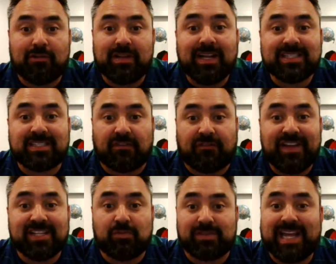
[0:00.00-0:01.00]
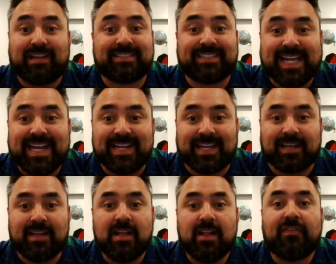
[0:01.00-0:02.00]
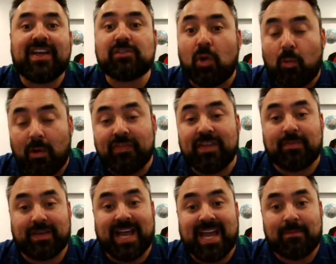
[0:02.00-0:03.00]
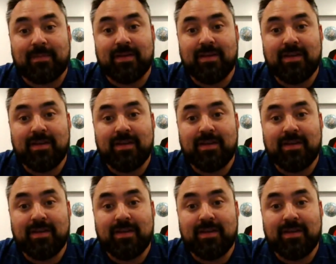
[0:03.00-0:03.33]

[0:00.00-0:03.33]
Cronulla's defense was outstanding. That's what won them the game.